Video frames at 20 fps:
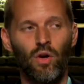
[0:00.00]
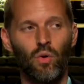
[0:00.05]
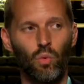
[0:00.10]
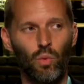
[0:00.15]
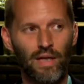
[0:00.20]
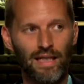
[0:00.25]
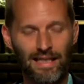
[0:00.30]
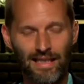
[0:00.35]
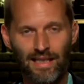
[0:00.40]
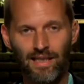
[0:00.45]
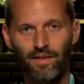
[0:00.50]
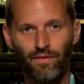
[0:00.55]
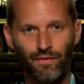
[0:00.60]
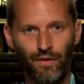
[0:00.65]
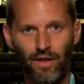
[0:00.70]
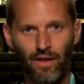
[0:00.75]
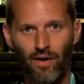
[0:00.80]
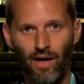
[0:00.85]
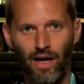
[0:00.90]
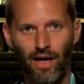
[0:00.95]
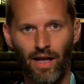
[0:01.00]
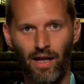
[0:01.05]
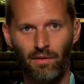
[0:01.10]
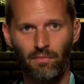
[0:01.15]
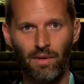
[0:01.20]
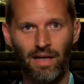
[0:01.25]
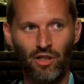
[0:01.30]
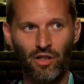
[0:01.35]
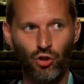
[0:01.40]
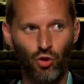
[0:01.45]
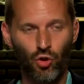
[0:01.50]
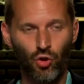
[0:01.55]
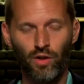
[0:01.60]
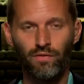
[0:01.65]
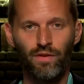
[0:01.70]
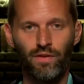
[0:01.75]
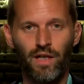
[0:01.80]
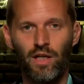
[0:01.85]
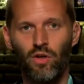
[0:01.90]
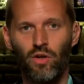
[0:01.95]
We need to figure out how to make good
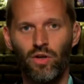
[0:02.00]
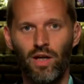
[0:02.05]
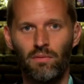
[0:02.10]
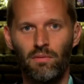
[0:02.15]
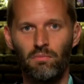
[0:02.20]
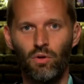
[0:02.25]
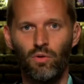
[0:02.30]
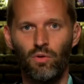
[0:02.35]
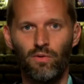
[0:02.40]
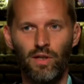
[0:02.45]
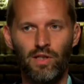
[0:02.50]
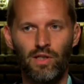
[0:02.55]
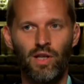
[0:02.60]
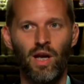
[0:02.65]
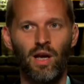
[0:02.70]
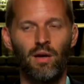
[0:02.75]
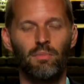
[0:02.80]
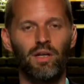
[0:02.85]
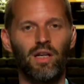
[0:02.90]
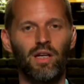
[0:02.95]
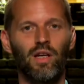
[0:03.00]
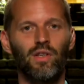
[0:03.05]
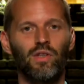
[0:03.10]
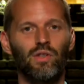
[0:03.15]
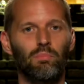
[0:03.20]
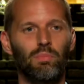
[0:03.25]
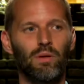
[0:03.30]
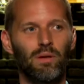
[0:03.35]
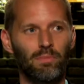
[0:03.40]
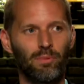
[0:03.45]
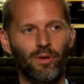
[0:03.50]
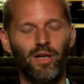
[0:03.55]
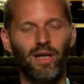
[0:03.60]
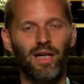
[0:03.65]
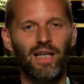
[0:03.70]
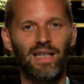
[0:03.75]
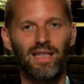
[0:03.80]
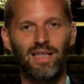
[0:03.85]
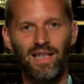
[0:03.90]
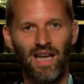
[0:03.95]
video game movies because people are going
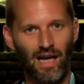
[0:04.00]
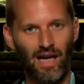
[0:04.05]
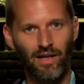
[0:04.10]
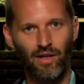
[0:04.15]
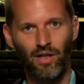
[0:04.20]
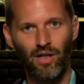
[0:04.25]
to get tired